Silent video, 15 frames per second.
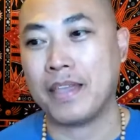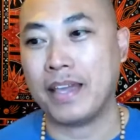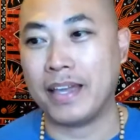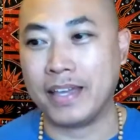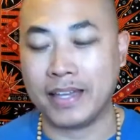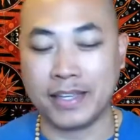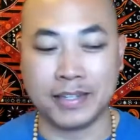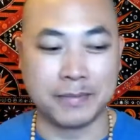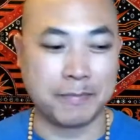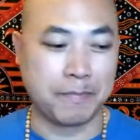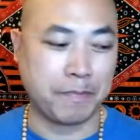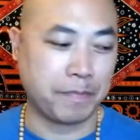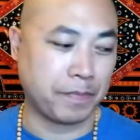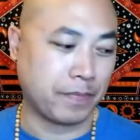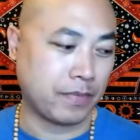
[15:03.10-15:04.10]
And
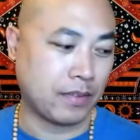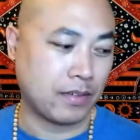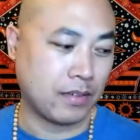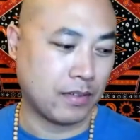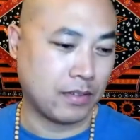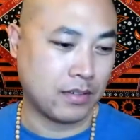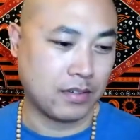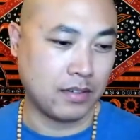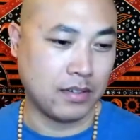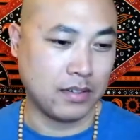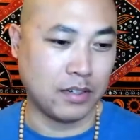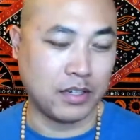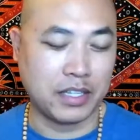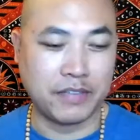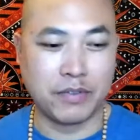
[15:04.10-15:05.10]

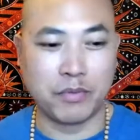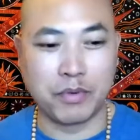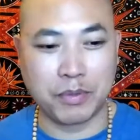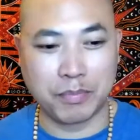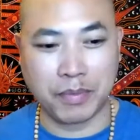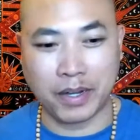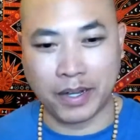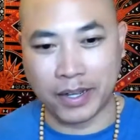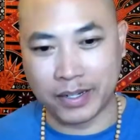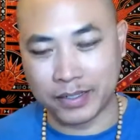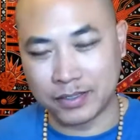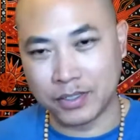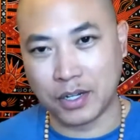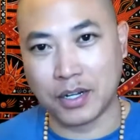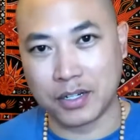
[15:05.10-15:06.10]
even with my
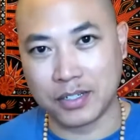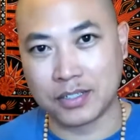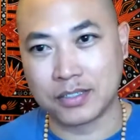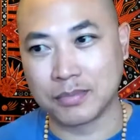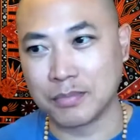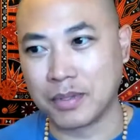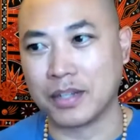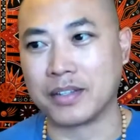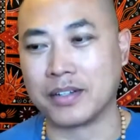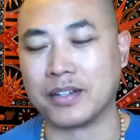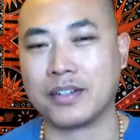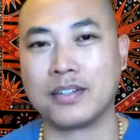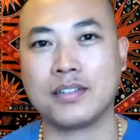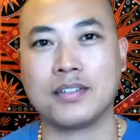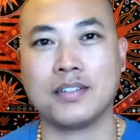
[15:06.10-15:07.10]
daughter's
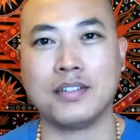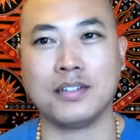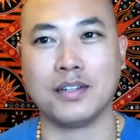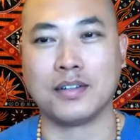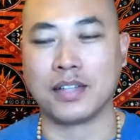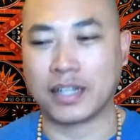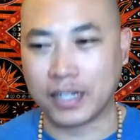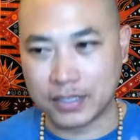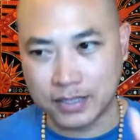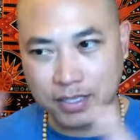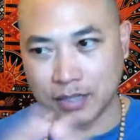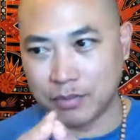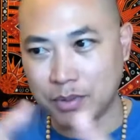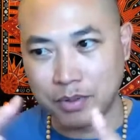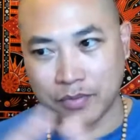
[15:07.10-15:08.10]
mother, like I
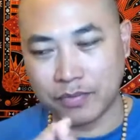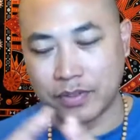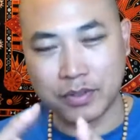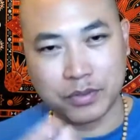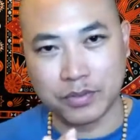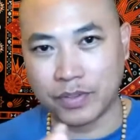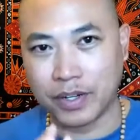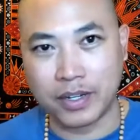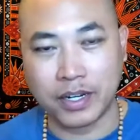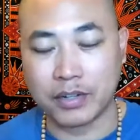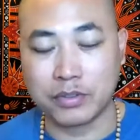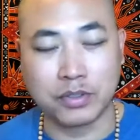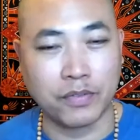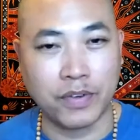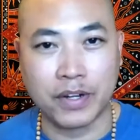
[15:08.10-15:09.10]
said, it was
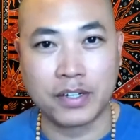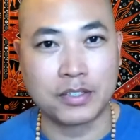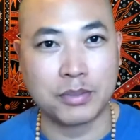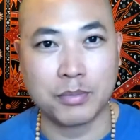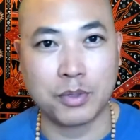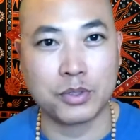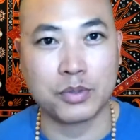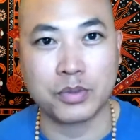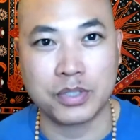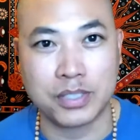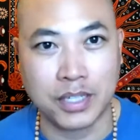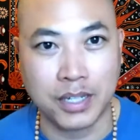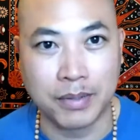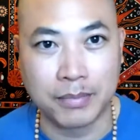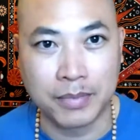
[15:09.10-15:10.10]
a very tumultuous
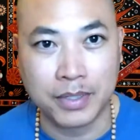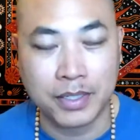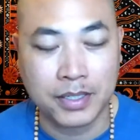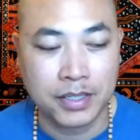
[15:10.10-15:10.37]
time.